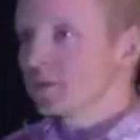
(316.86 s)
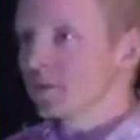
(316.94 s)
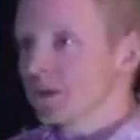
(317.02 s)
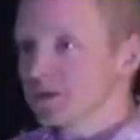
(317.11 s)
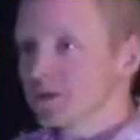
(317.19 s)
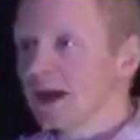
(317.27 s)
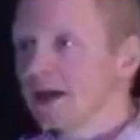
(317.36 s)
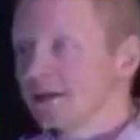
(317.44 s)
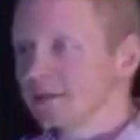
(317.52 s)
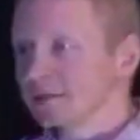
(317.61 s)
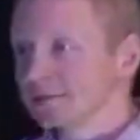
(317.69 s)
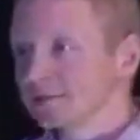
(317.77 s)
that you hate.
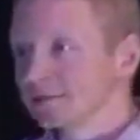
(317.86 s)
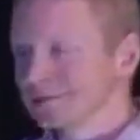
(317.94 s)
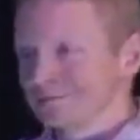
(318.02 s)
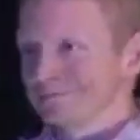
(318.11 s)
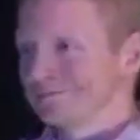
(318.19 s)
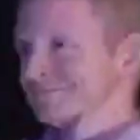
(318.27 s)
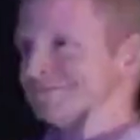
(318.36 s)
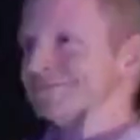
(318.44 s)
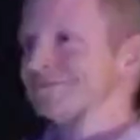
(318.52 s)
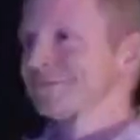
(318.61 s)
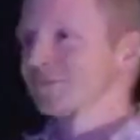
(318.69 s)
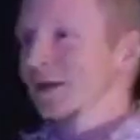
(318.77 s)

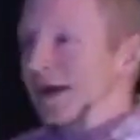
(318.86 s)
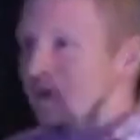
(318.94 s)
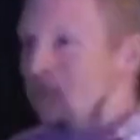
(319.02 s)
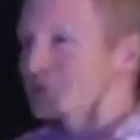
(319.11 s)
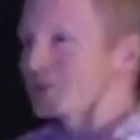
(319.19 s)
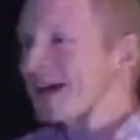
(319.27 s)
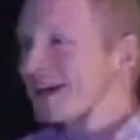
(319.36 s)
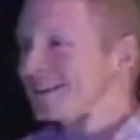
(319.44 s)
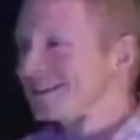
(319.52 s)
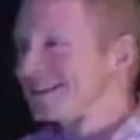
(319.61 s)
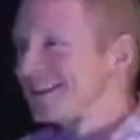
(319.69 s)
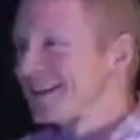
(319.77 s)
Well, how do you do that?
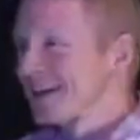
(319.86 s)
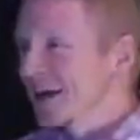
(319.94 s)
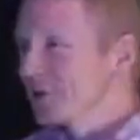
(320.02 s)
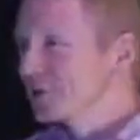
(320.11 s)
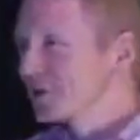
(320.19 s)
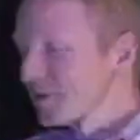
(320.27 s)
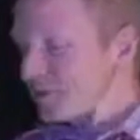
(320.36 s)
How do you love the